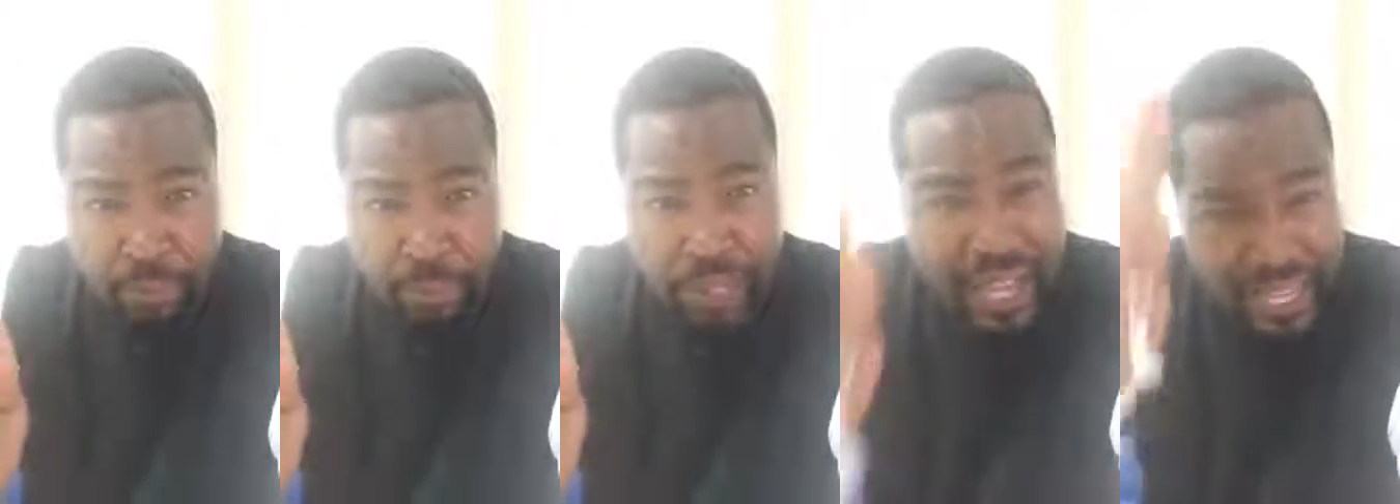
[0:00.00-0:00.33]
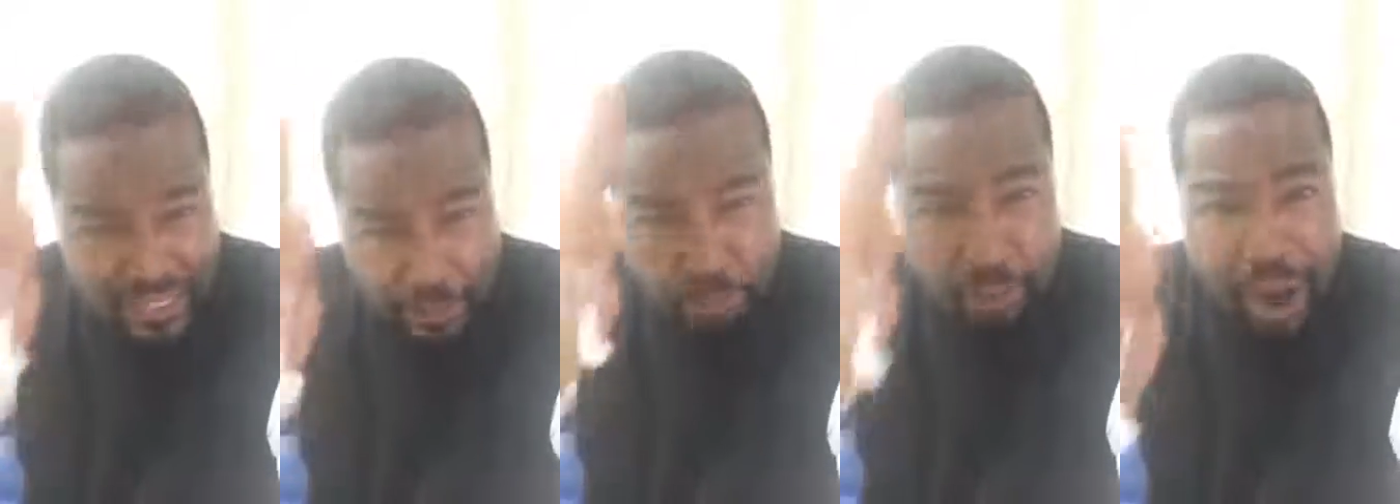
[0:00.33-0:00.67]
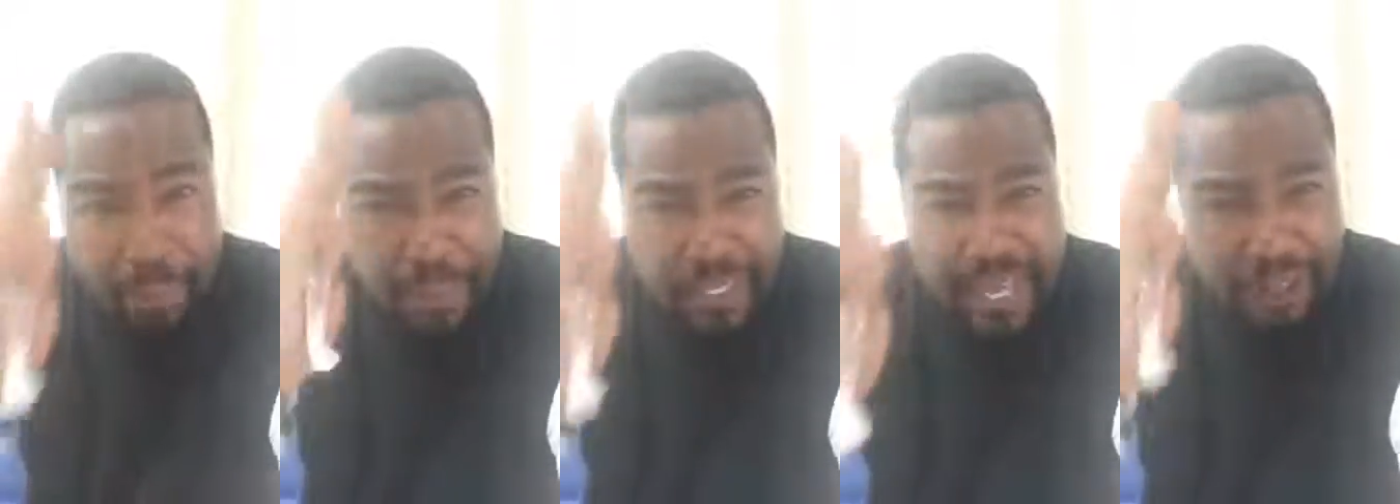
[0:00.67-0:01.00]
You got some
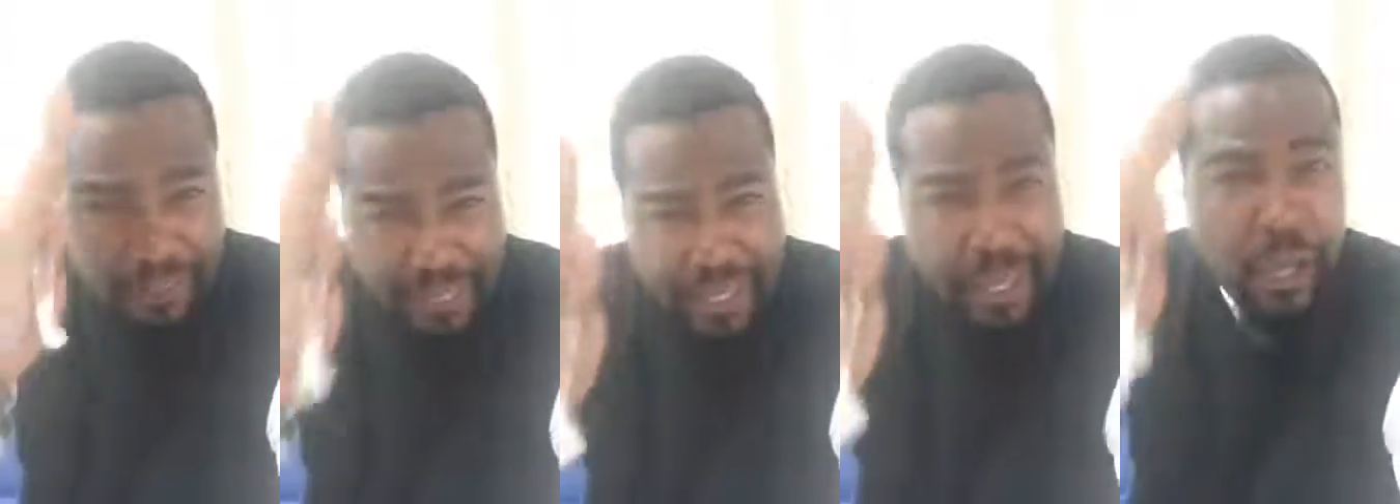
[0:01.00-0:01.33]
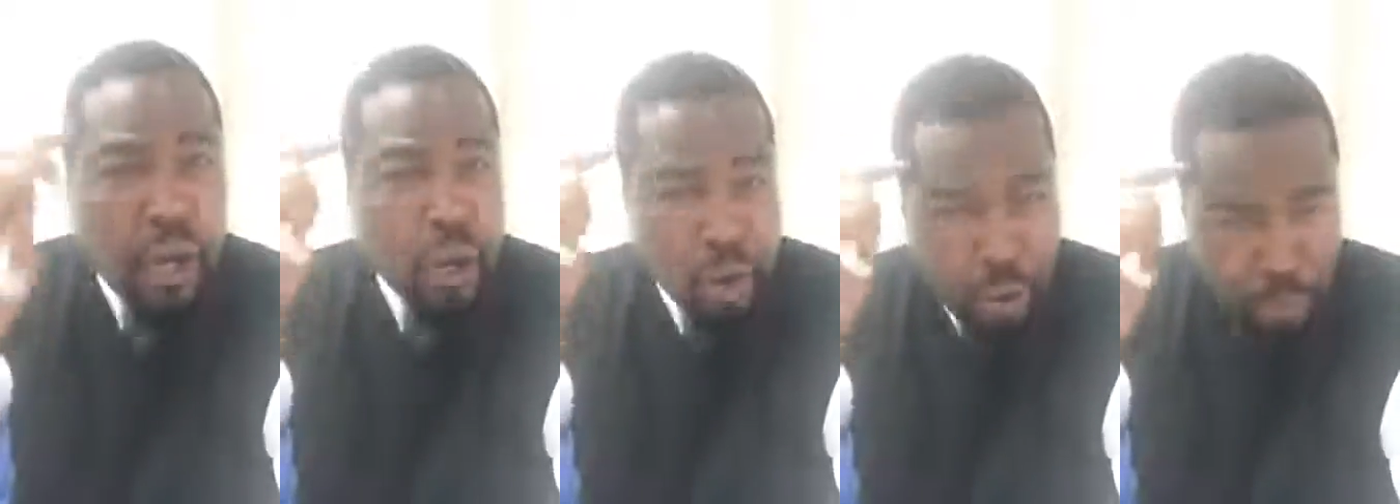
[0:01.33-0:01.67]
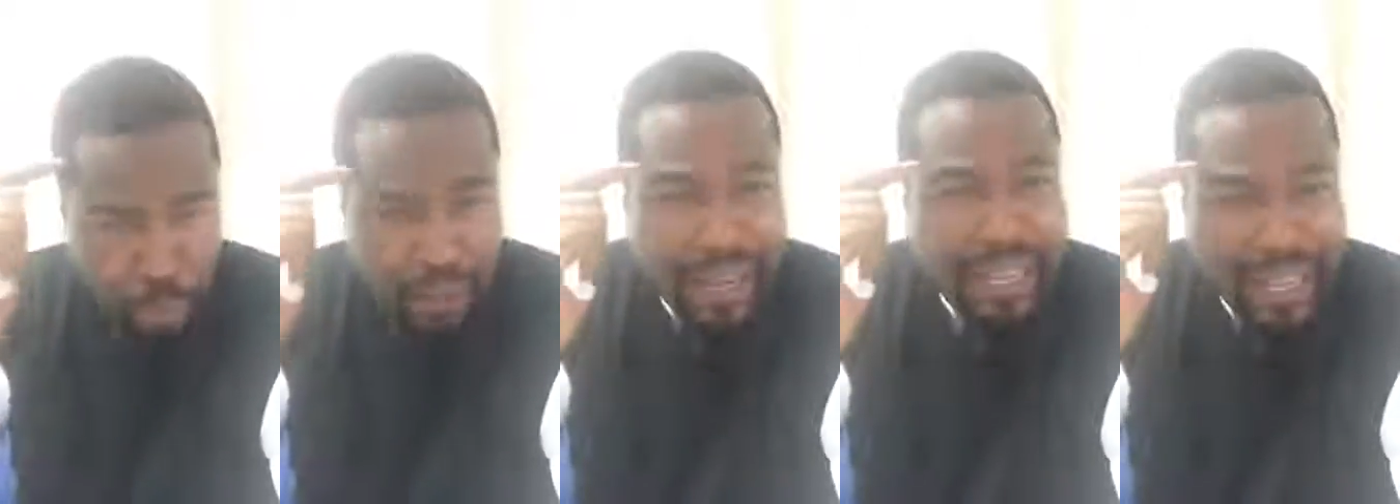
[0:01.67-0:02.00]
rappers out there who
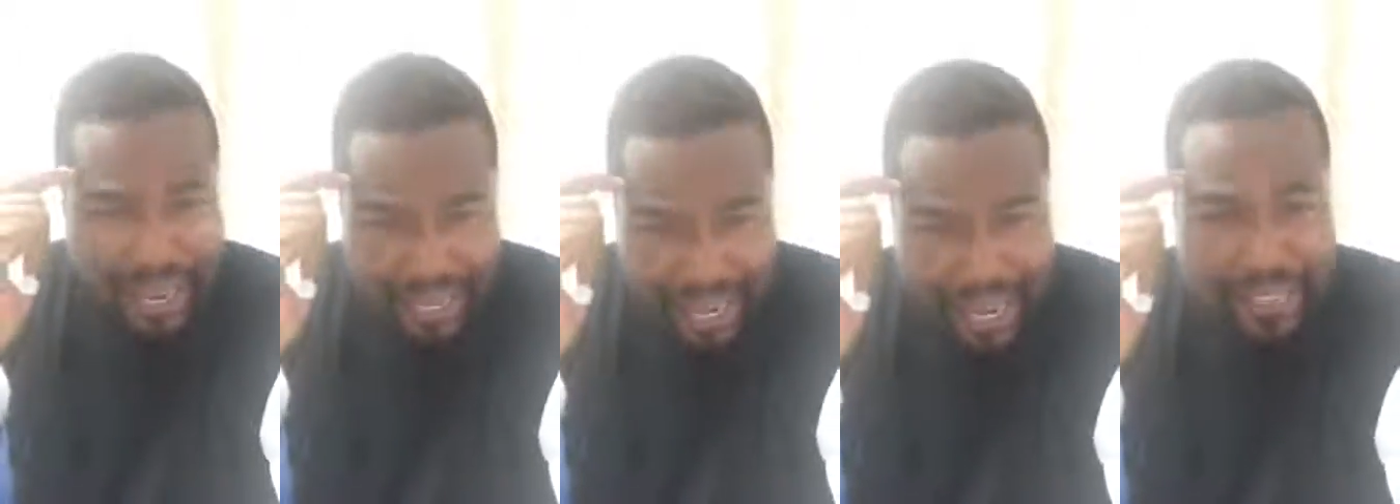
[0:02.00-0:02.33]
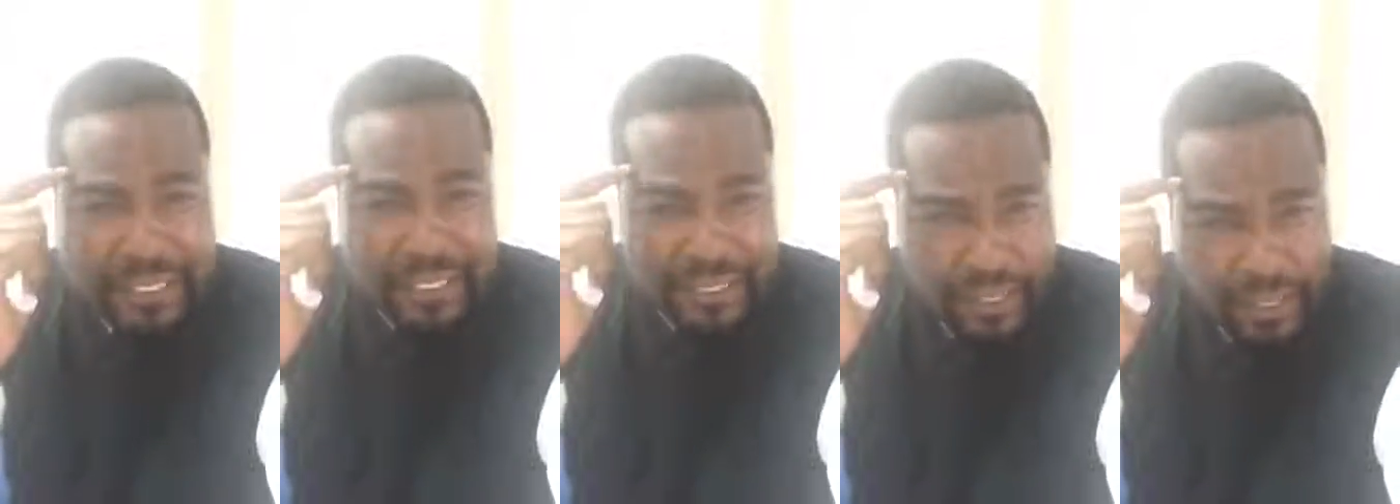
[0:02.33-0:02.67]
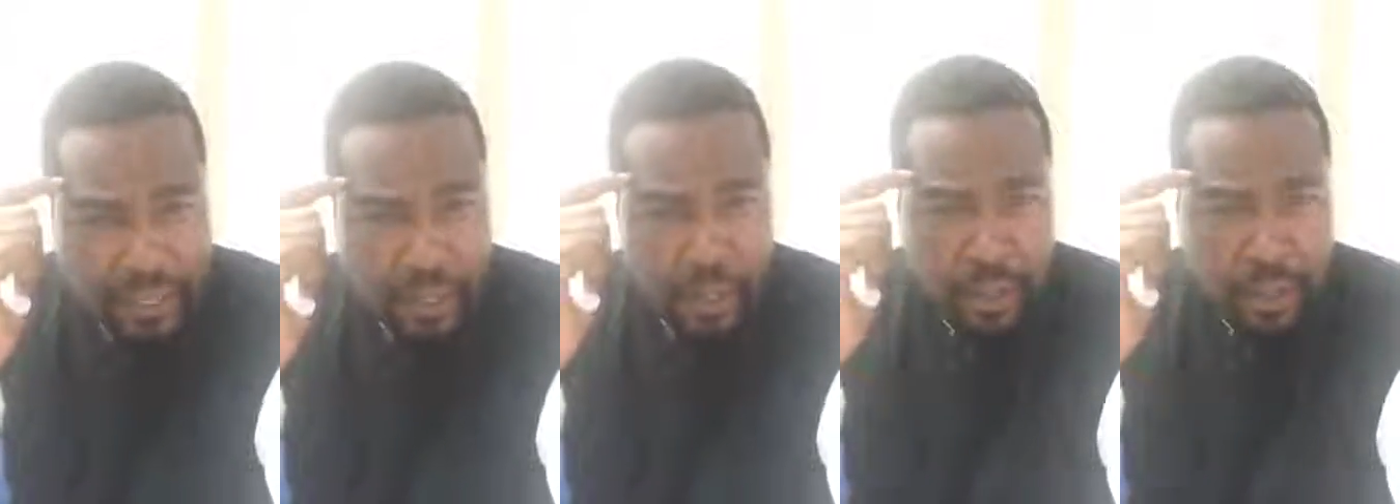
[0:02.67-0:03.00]
bring in that consciousness.